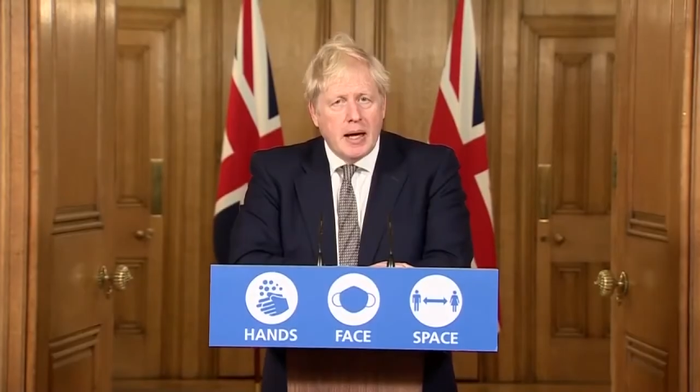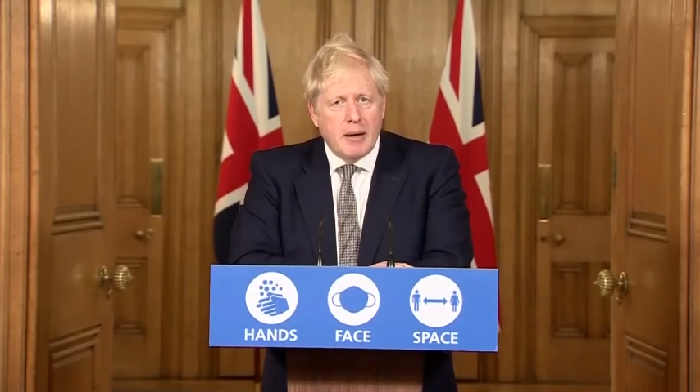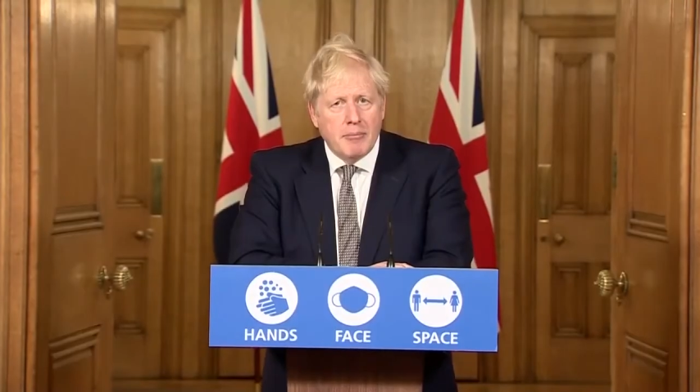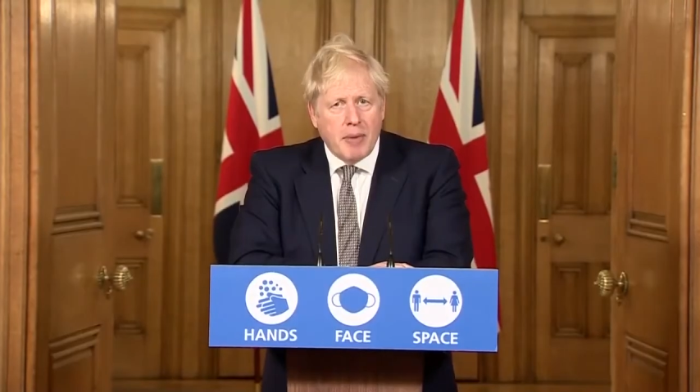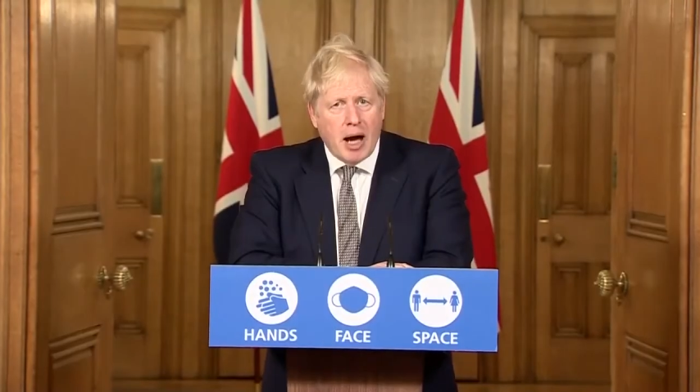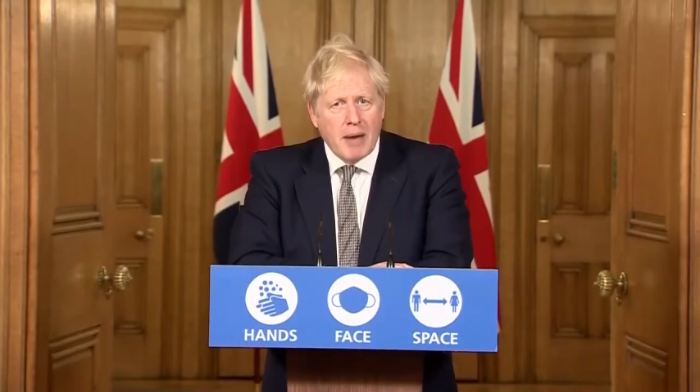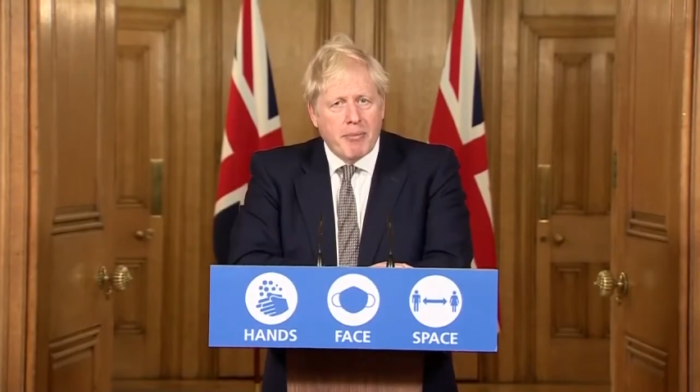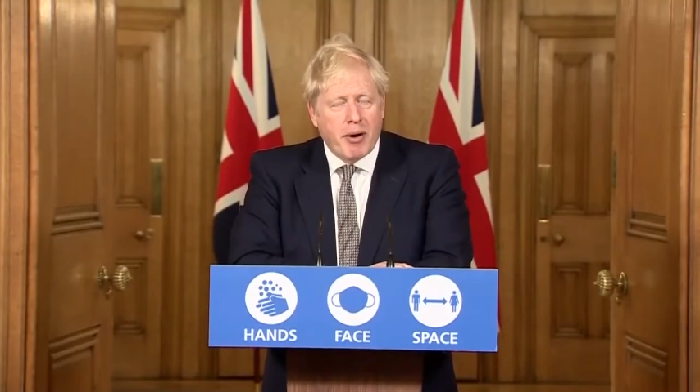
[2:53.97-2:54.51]

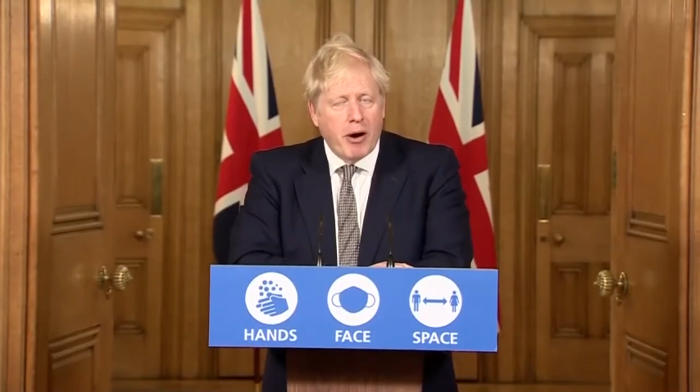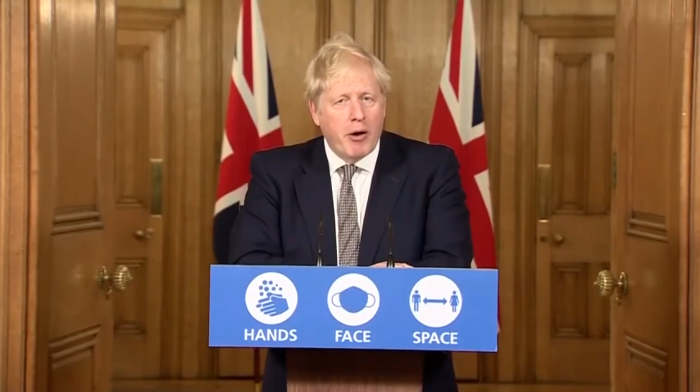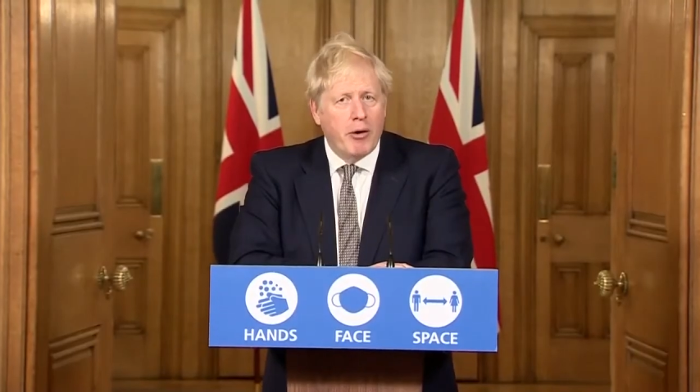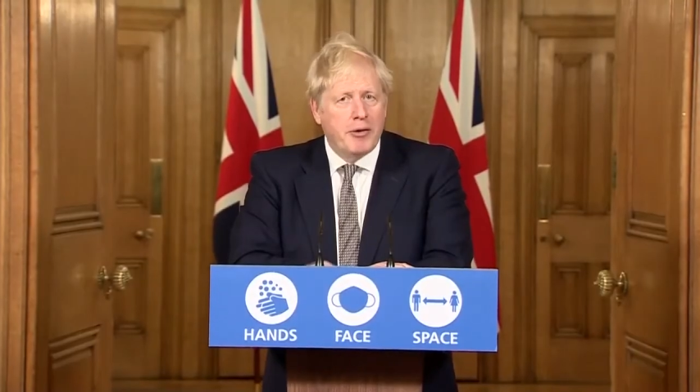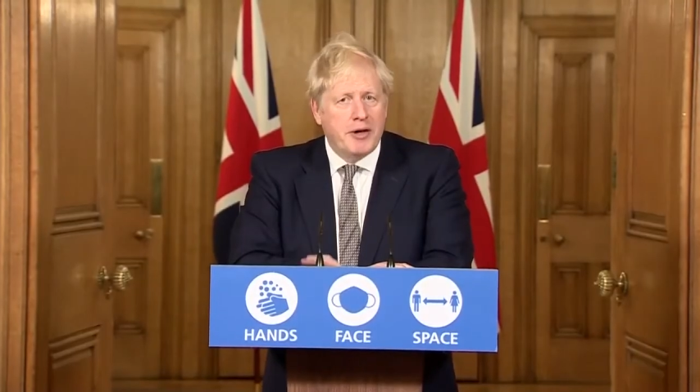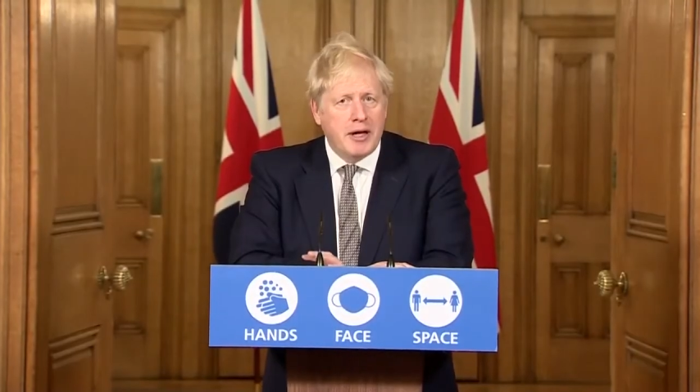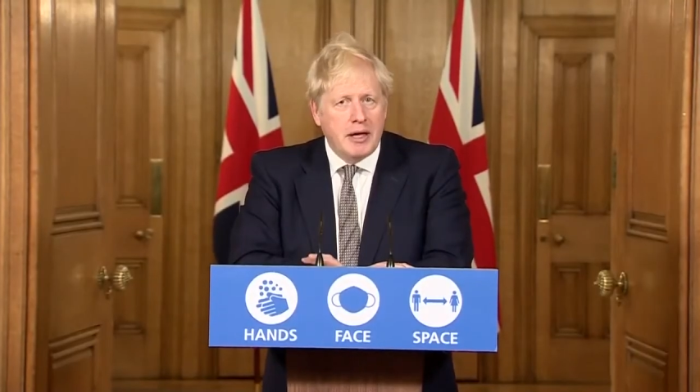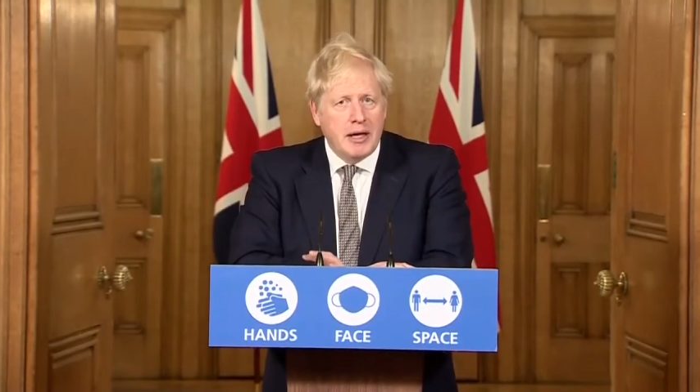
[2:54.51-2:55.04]
my
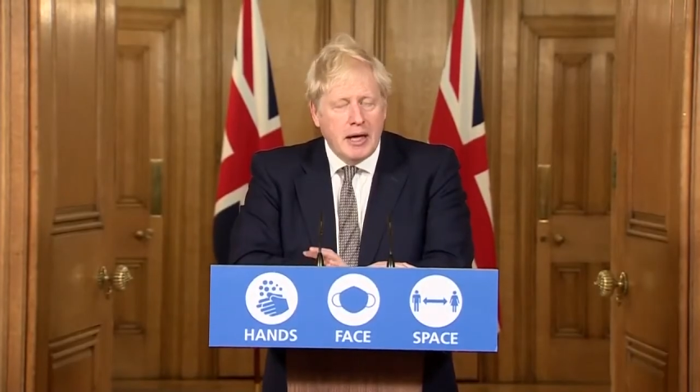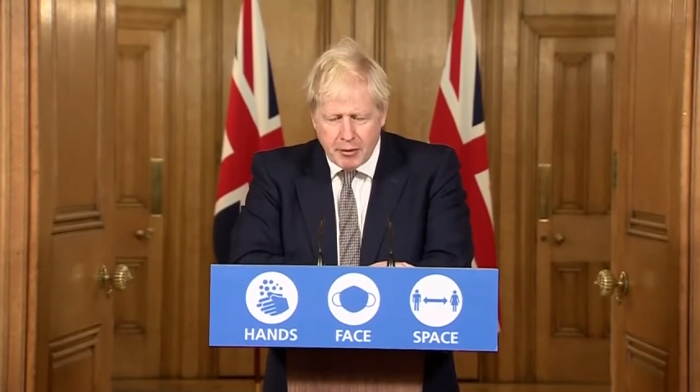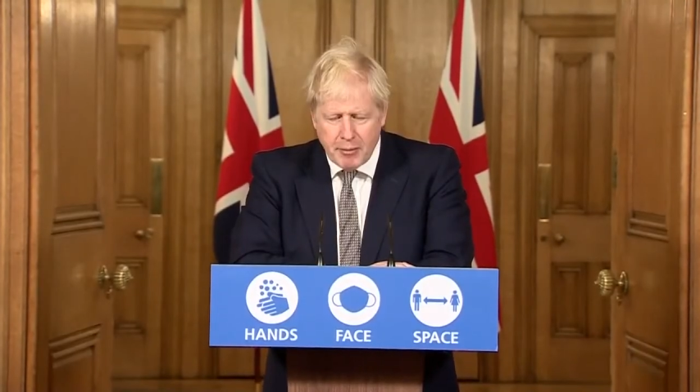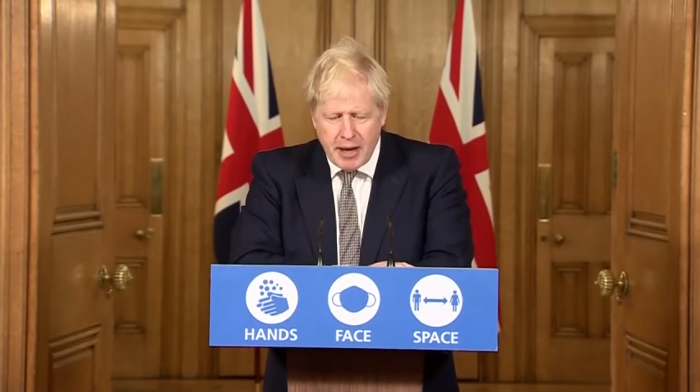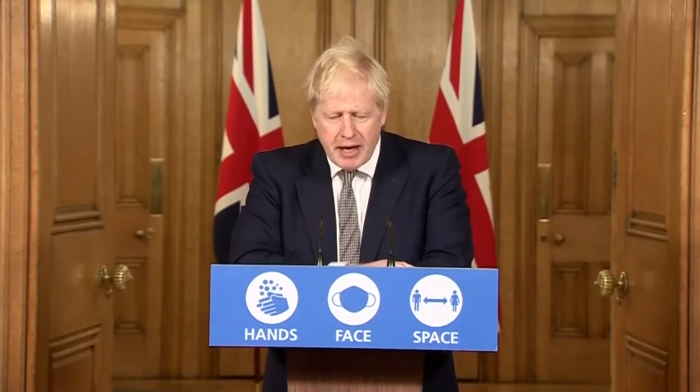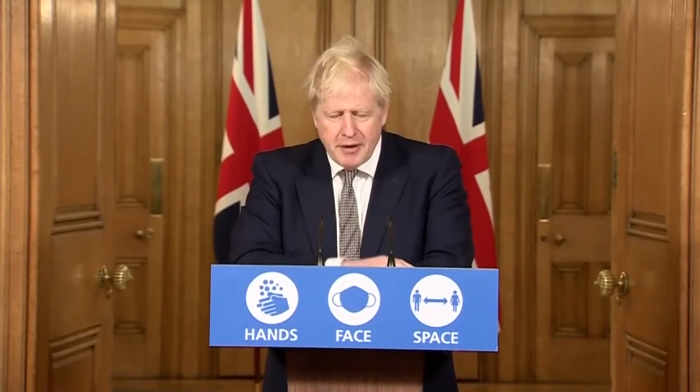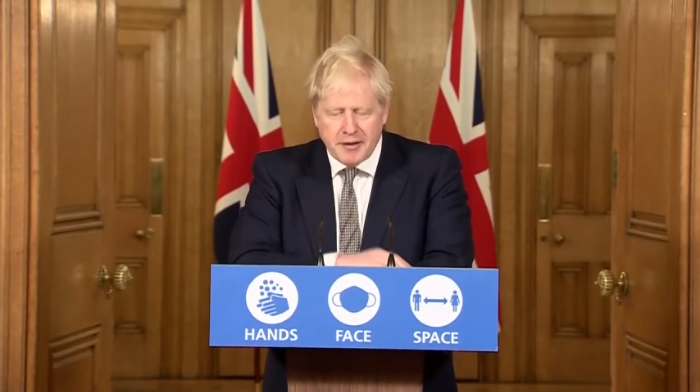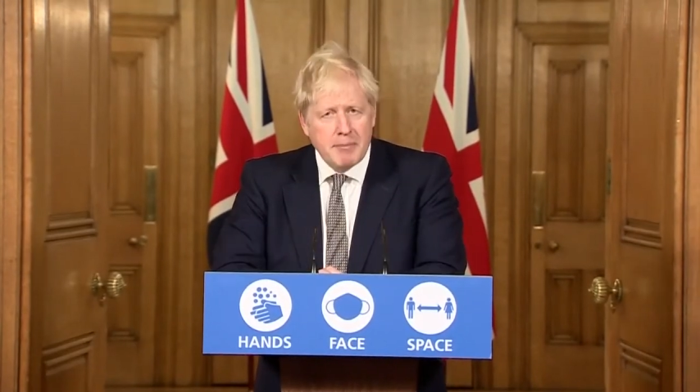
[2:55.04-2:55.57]
priority
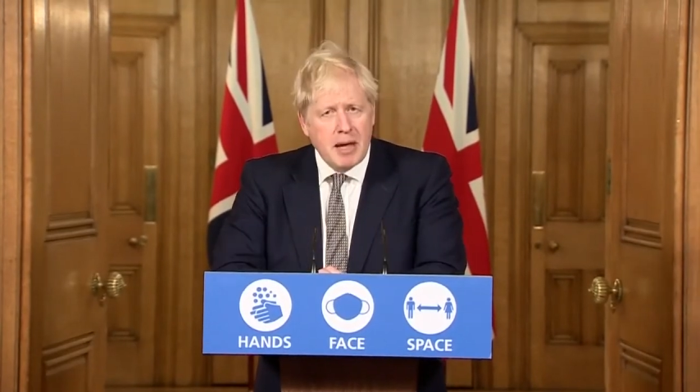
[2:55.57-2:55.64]
remains